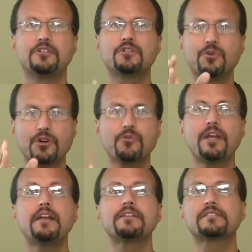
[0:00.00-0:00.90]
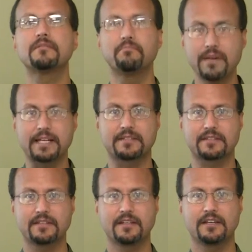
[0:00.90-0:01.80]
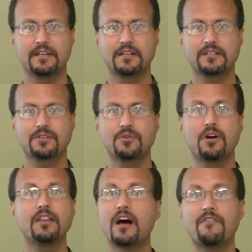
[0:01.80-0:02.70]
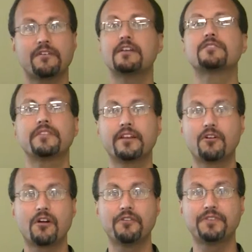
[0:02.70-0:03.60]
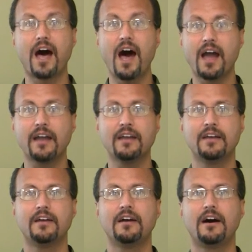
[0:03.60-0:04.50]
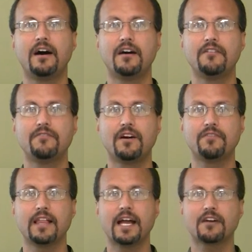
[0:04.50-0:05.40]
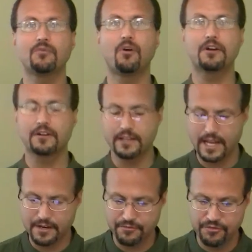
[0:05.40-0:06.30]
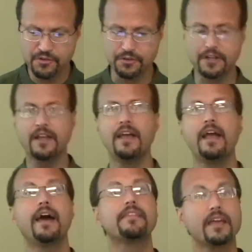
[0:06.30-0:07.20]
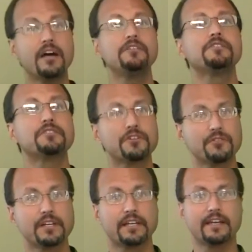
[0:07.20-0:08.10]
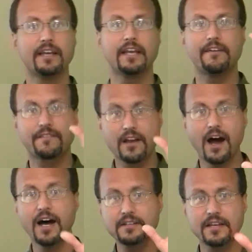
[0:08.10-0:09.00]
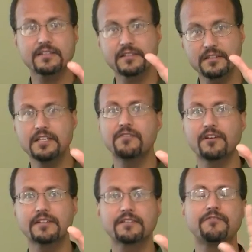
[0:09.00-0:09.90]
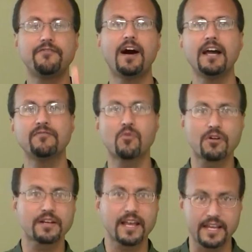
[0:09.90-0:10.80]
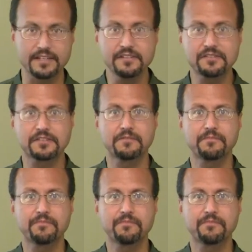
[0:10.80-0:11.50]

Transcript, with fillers: to agree to submit to Holofernes so they don't all die of lack of water and lack of food. And the elders agree, if God doesn't deliver us in 5 more days,